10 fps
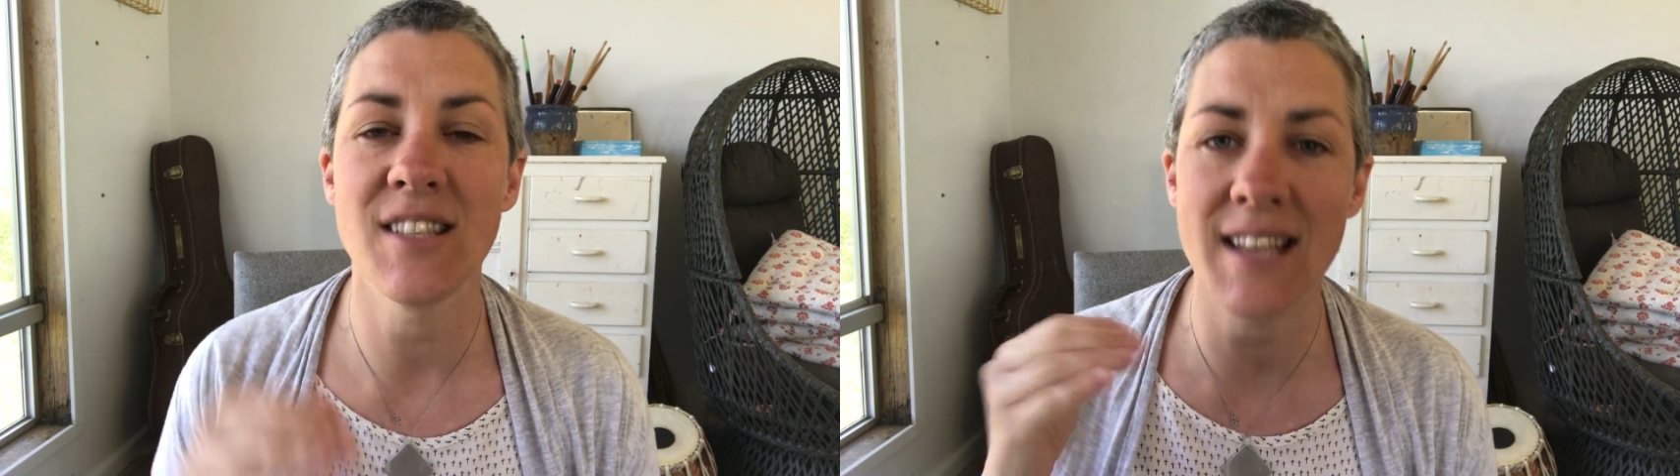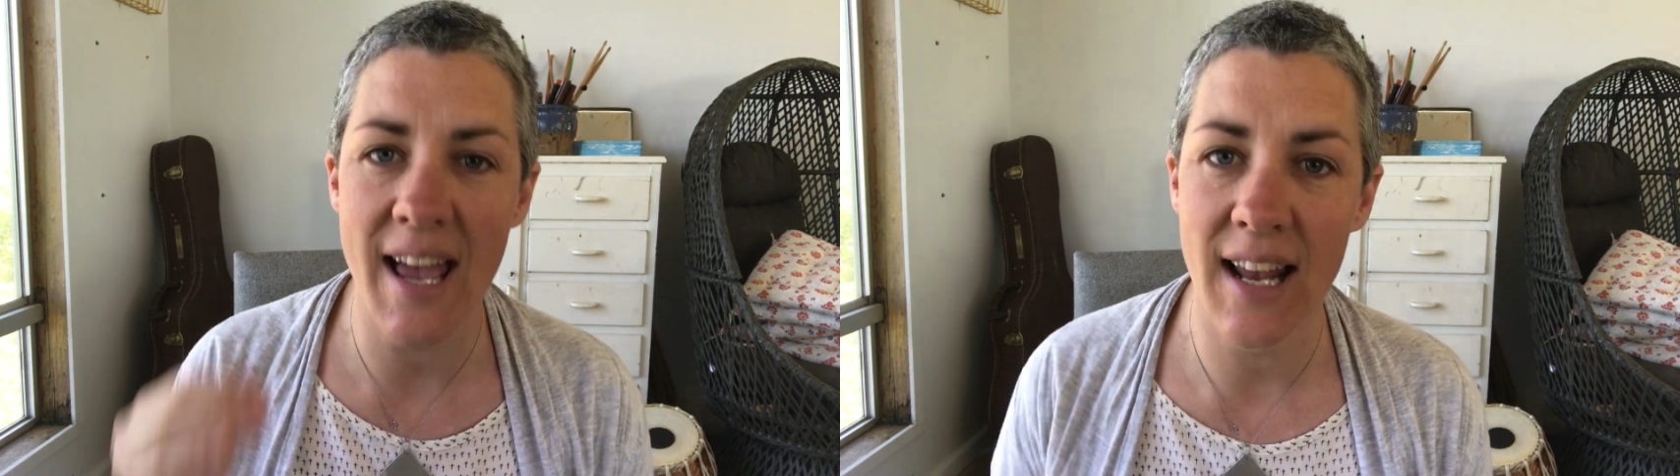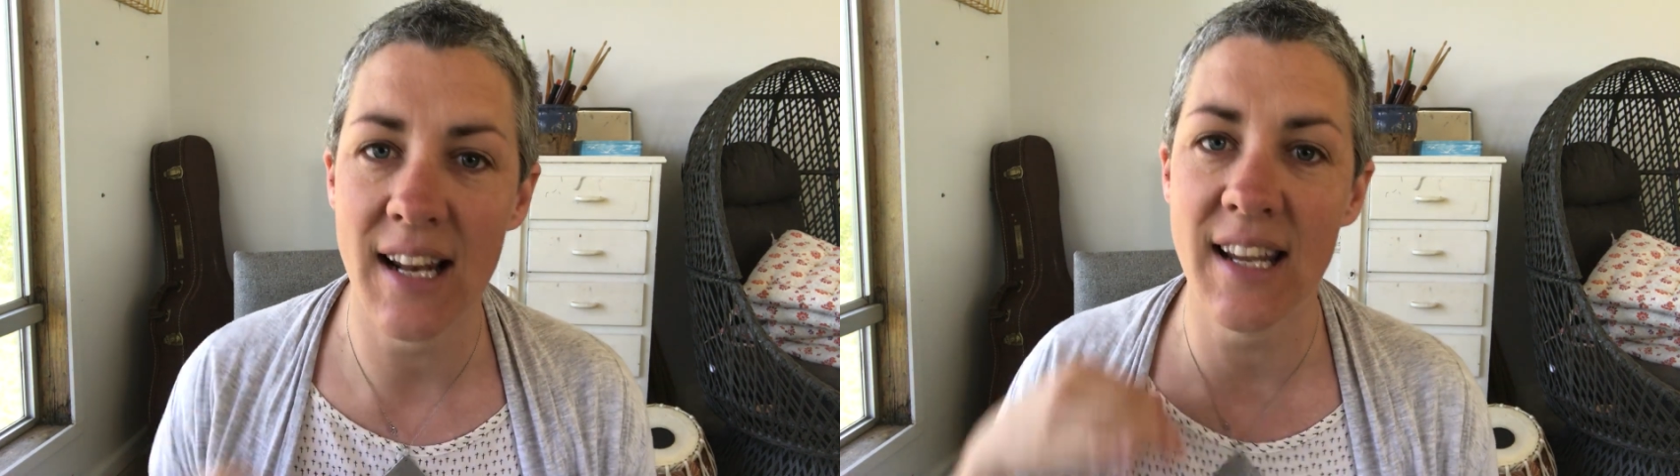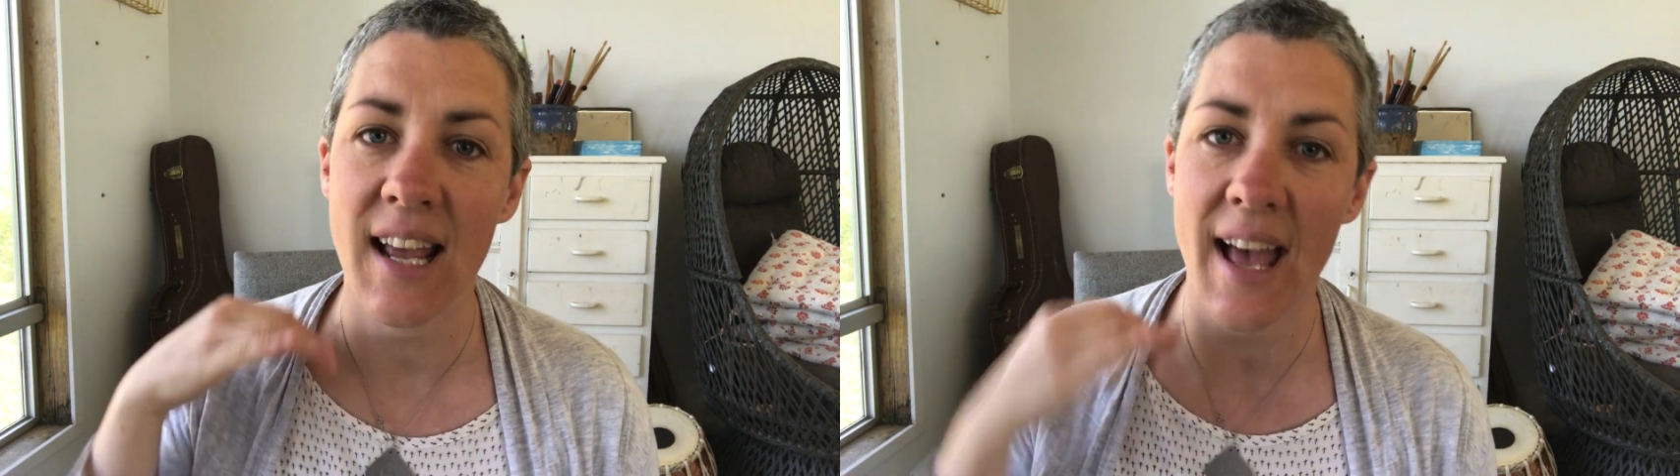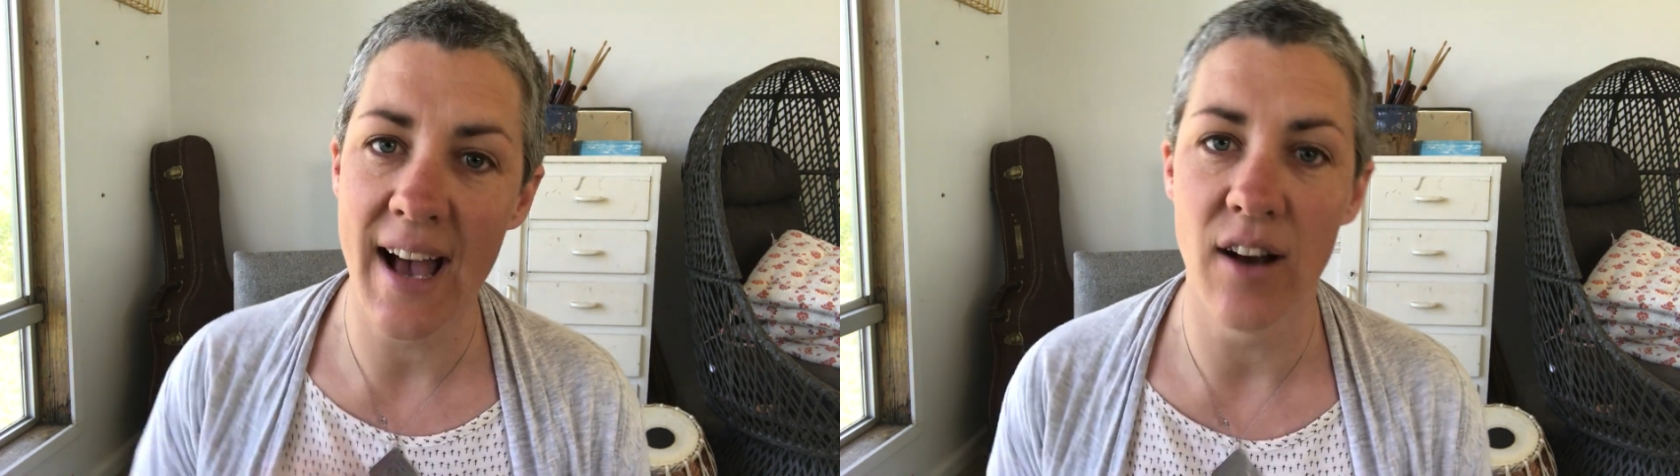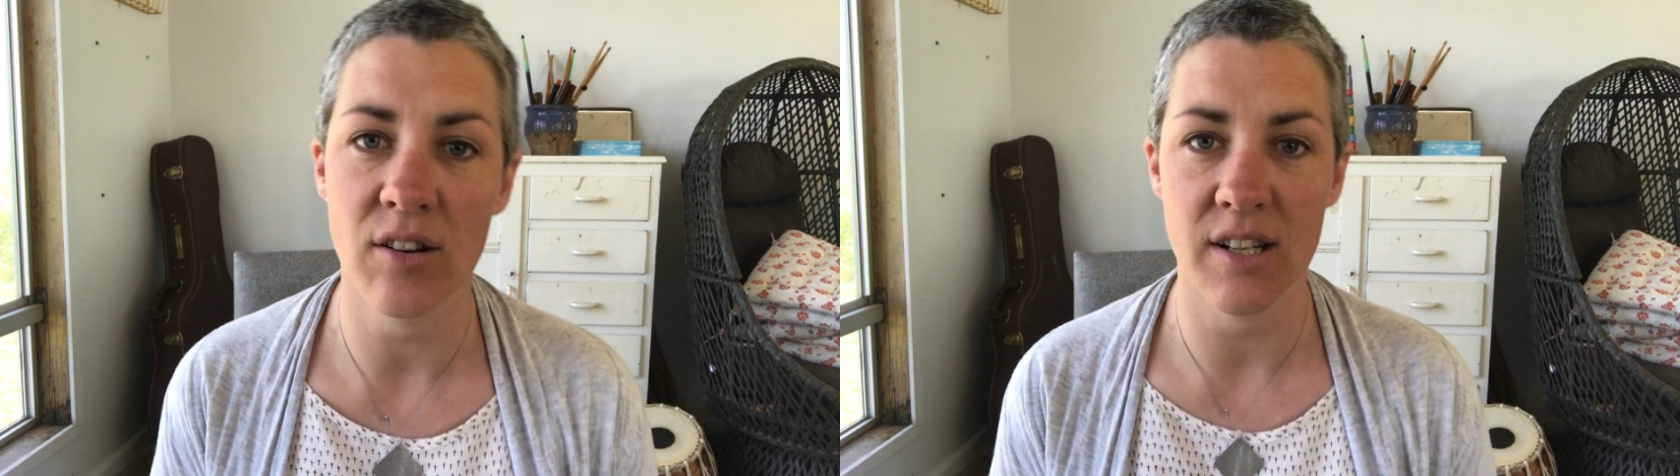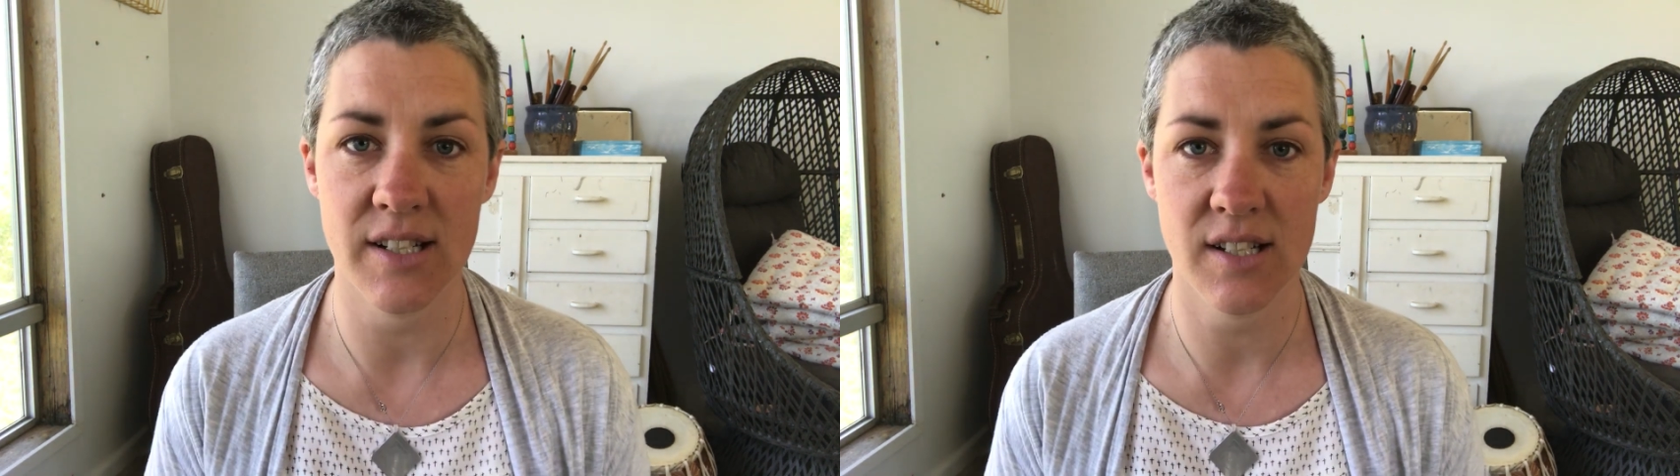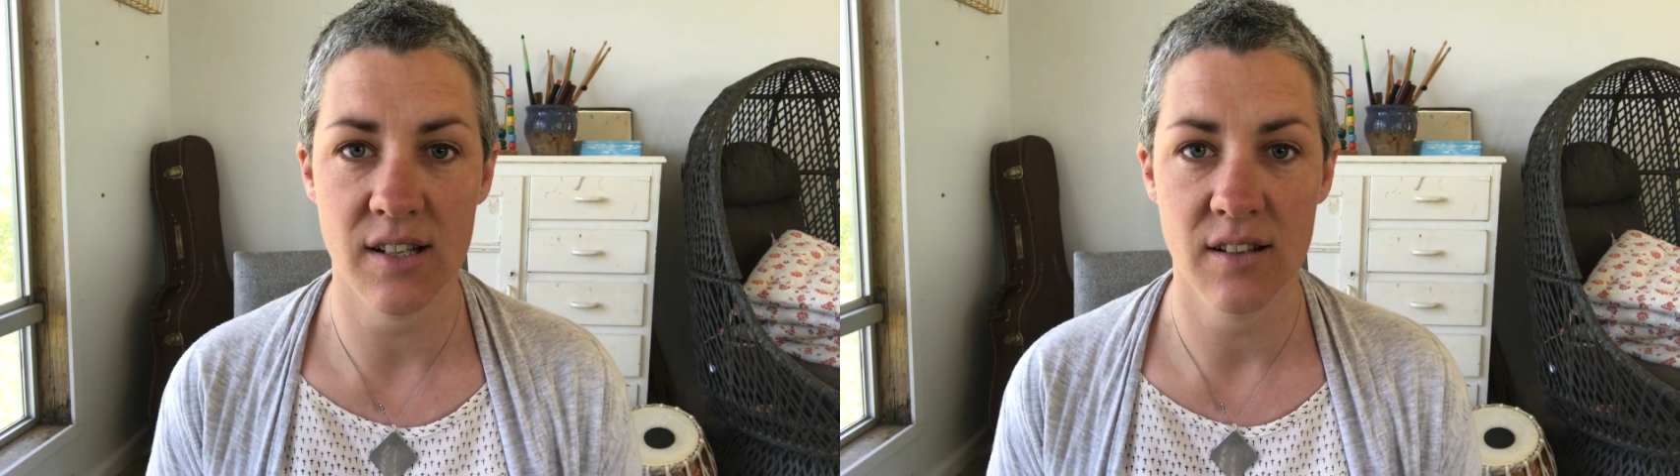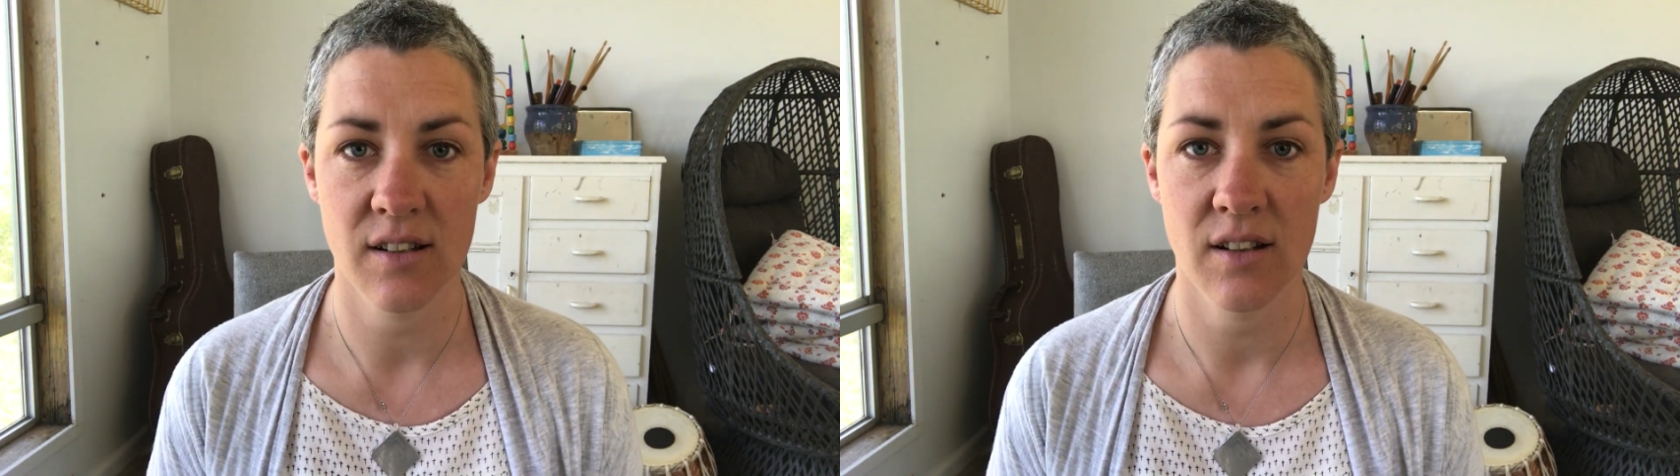daily outlet,